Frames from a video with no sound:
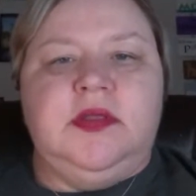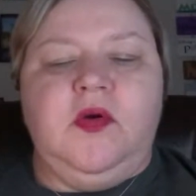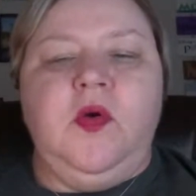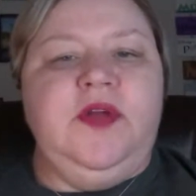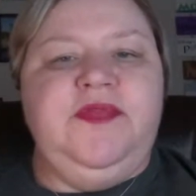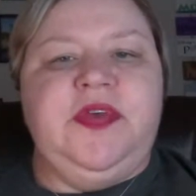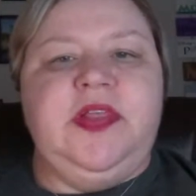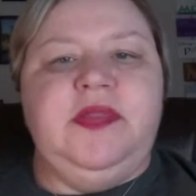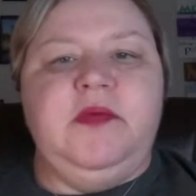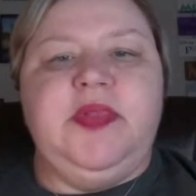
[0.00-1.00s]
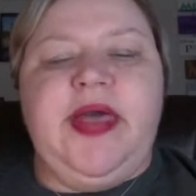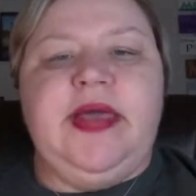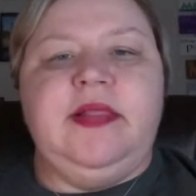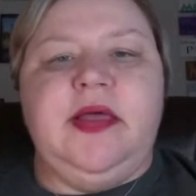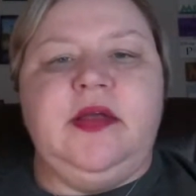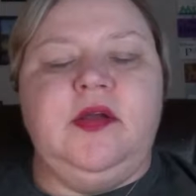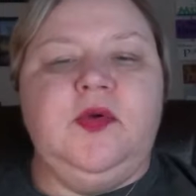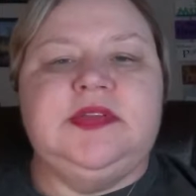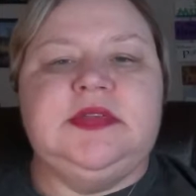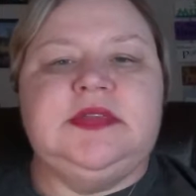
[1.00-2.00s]
or fill in the blank like our
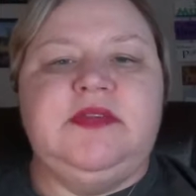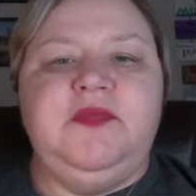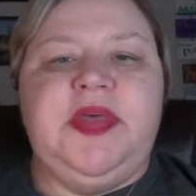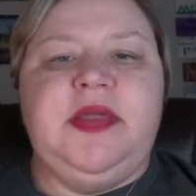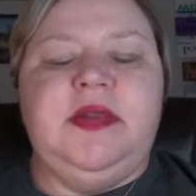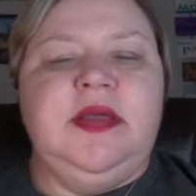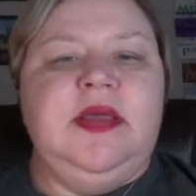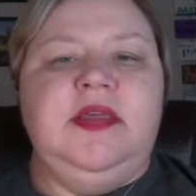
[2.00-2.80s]
quizzes have been.